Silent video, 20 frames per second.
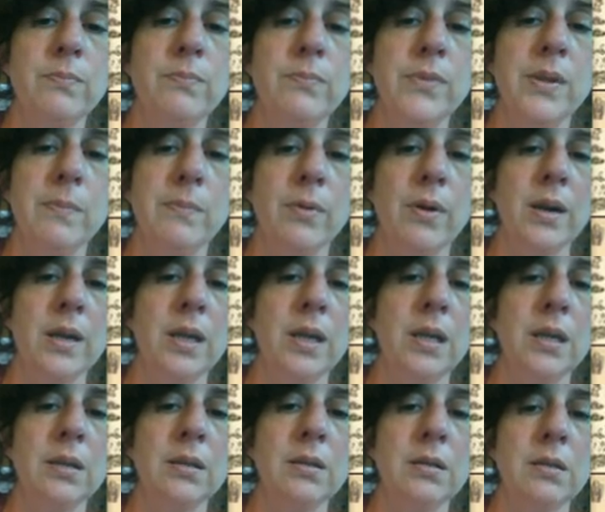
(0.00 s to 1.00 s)
the
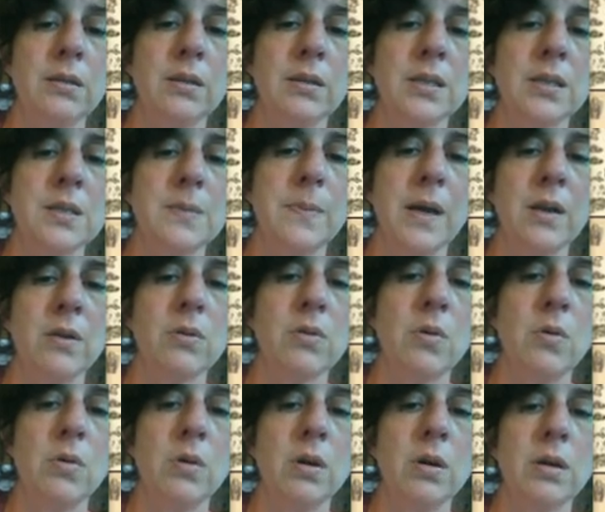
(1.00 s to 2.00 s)
brain, the spinal
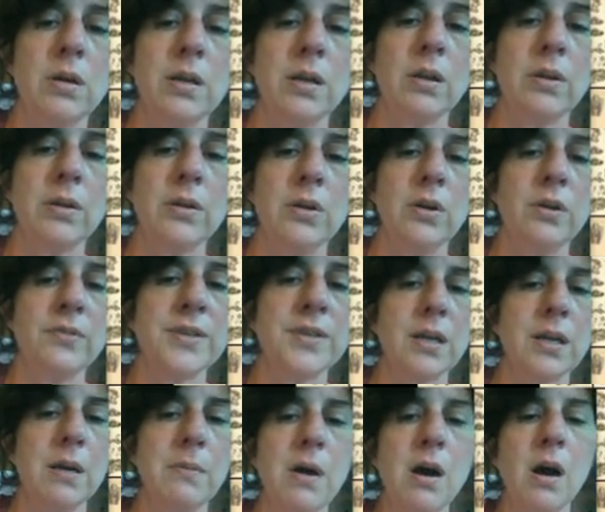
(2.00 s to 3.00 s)
cord, and all the nerves
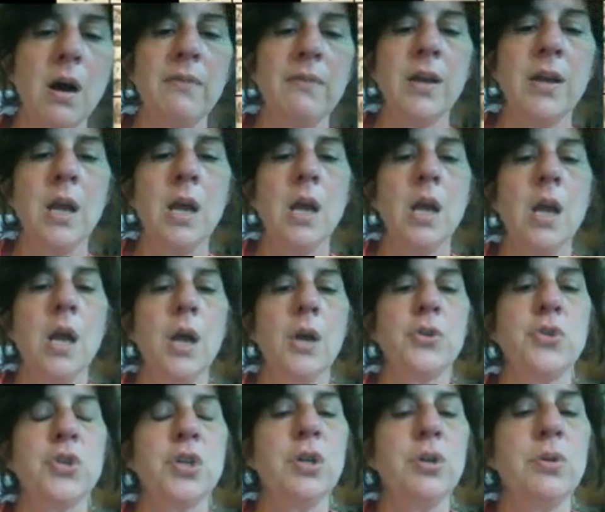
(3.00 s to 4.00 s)
that come off,
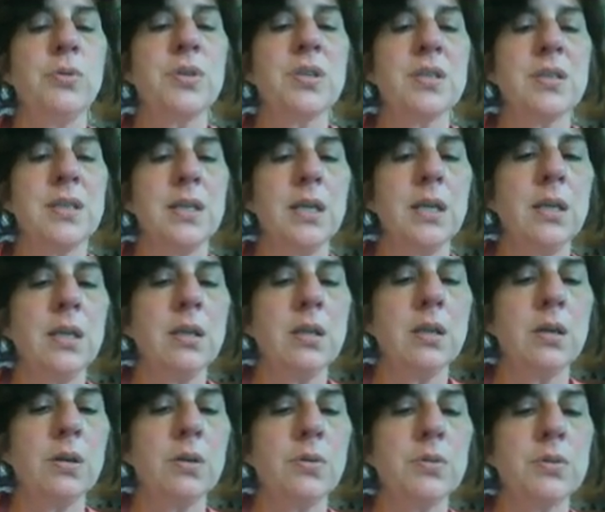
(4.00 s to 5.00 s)
to send
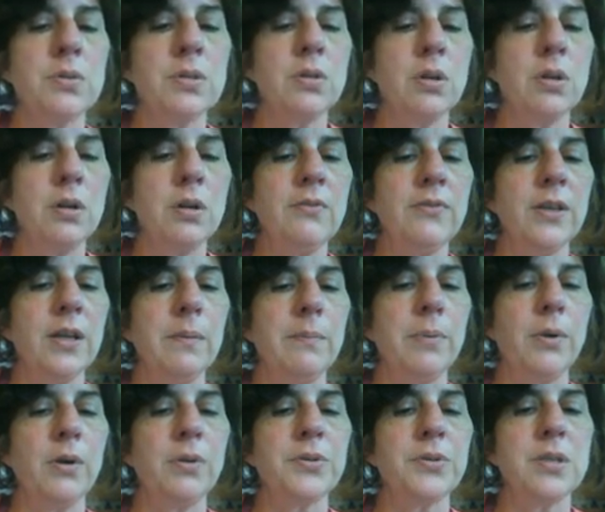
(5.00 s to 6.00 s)
those nerve
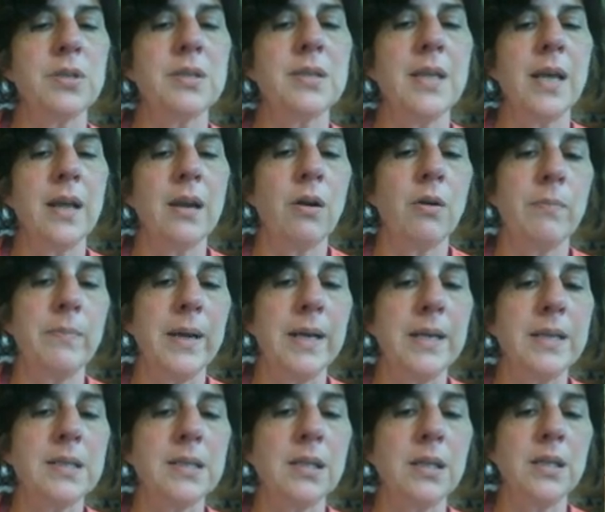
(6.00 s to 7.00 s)
impulses that are
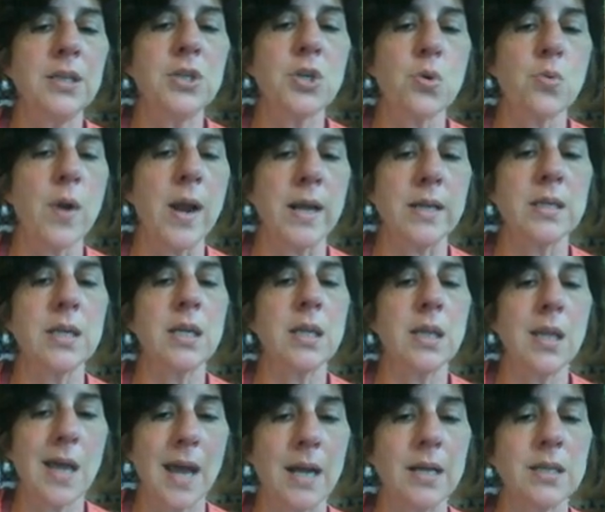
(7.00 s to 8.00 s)
basically directing
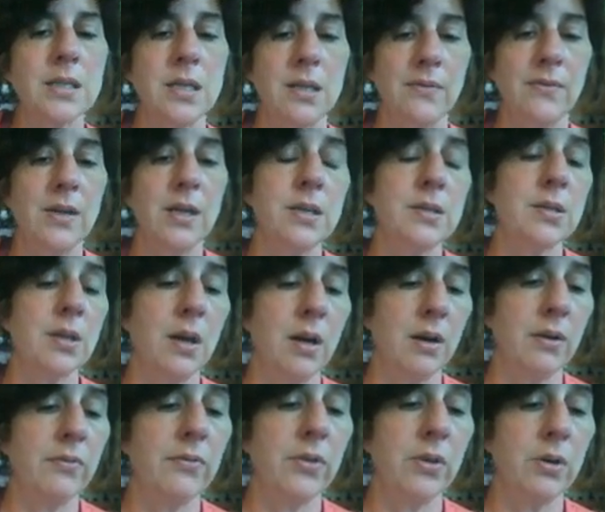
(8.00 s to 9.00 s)
the activities
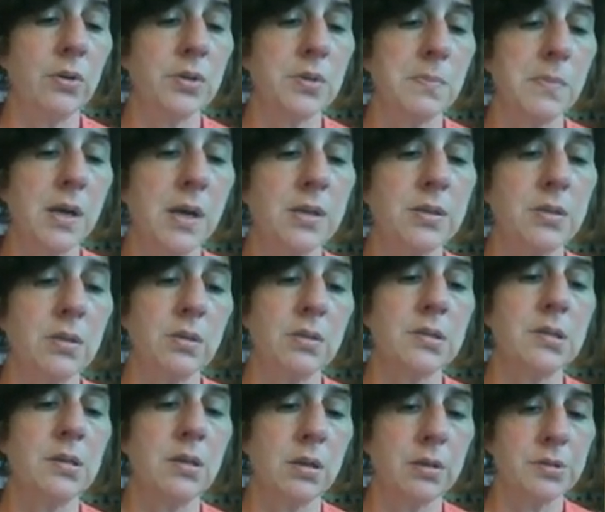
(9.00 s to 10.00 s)
of those
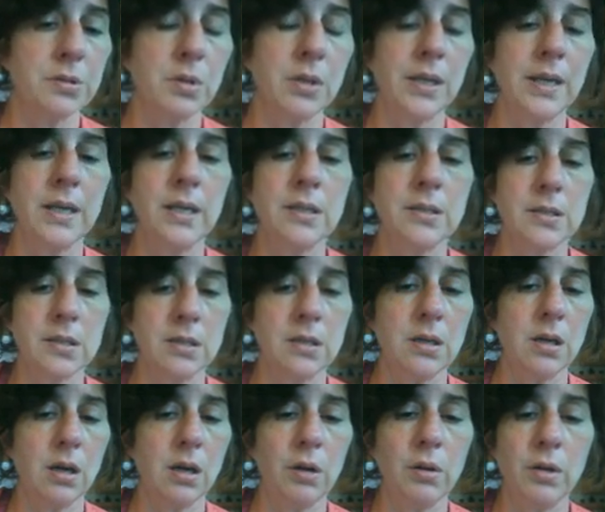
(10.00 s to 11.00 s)
muscles, and also glands
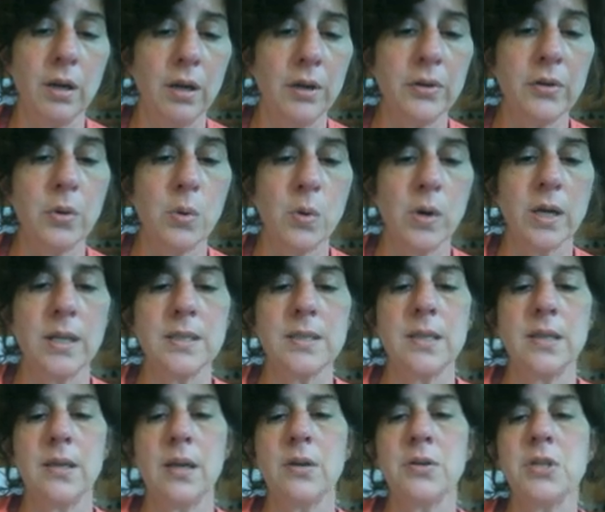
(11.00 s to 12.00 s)
and all other organs
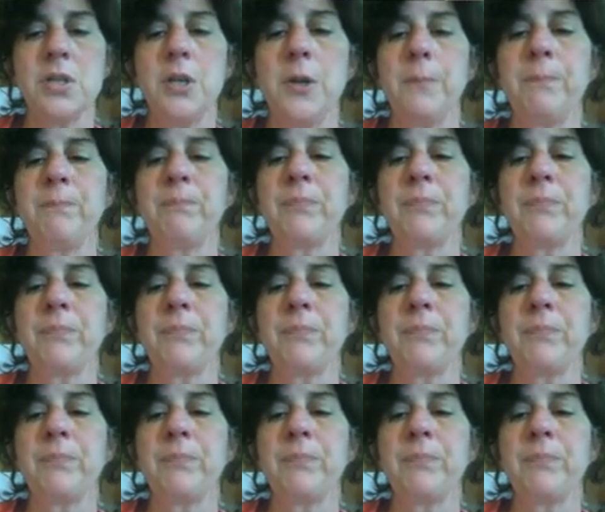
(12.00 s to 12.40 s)
in there too.